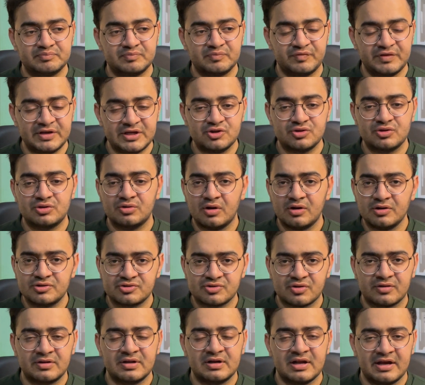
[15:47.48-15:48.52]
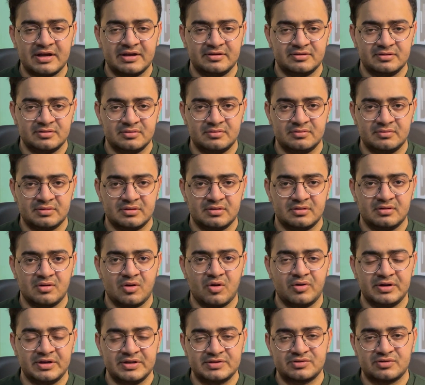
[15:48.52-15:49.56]
we should not draw the line
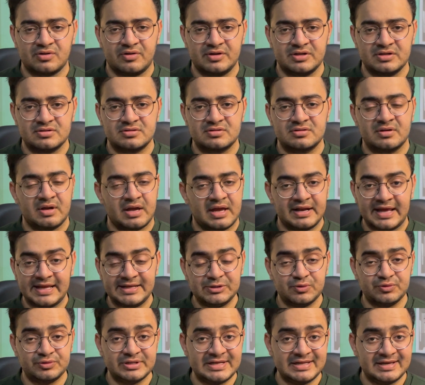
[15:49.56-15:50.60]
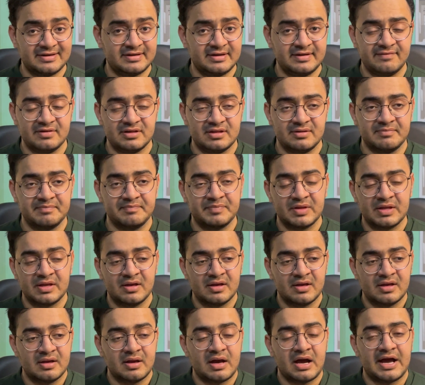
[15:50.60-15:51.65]
on historians, and I totally agree with him.
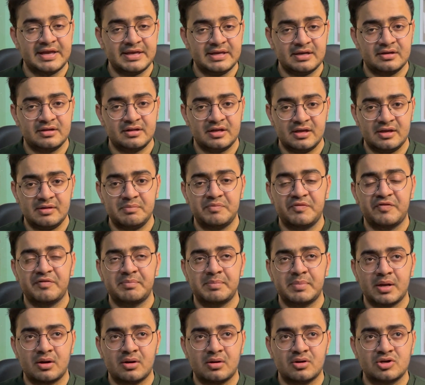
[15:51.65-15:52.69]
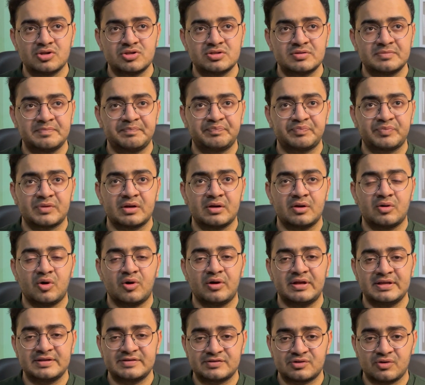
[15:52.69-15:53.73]
I agree because
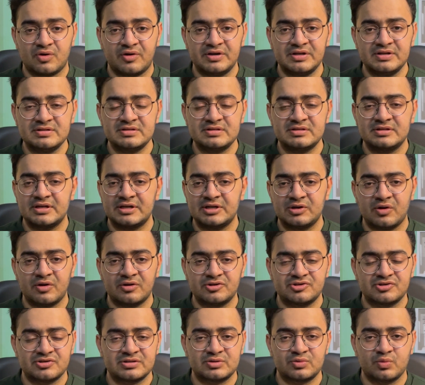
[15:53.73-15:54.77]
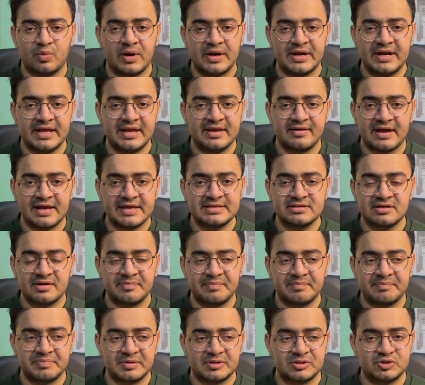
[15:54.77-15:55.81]
historians did not just one day rise
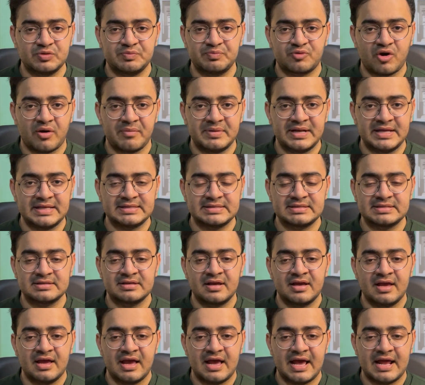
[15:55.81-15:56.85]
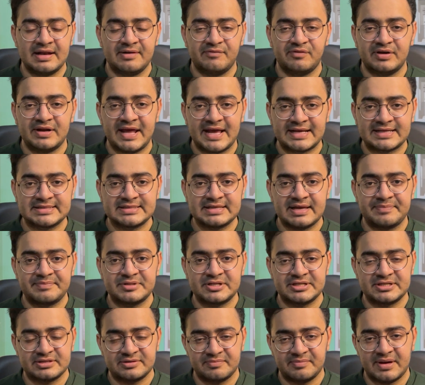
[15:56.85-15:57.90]
up to prominence and were
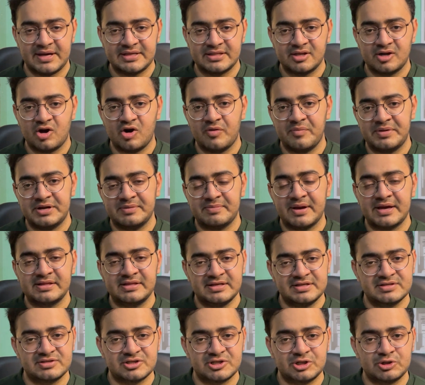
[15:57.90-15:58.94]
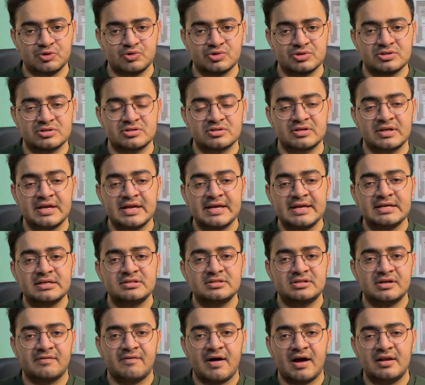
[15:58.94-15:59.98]
accepted by the government, by the institutions.
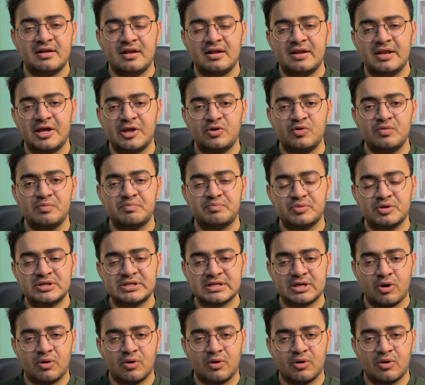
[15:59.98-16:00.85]
Jawaharlal Nehru put